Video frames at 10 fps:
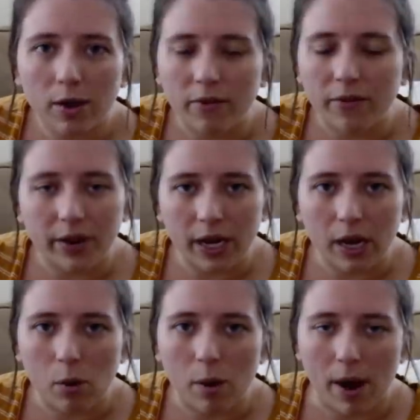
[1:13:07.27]
of the
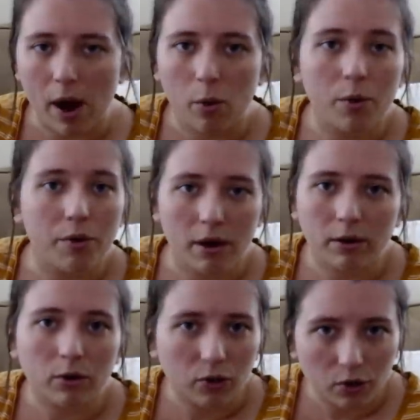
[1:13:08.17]
video about Without a
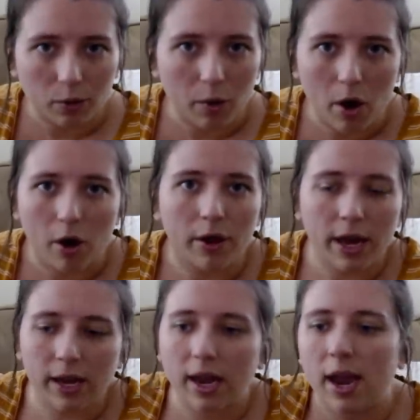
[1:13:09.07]
Crystal Ball,
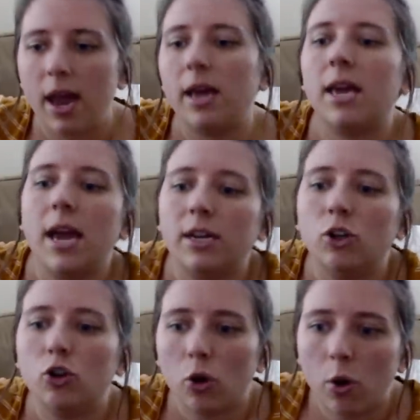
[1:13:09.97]
aka Katie
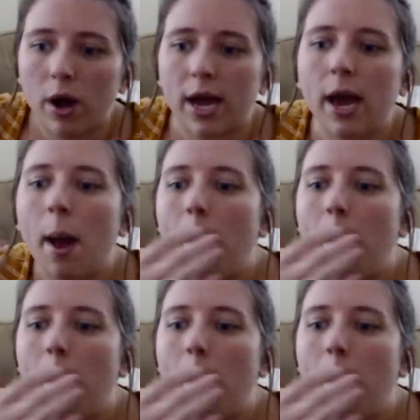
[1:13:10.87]
Joy.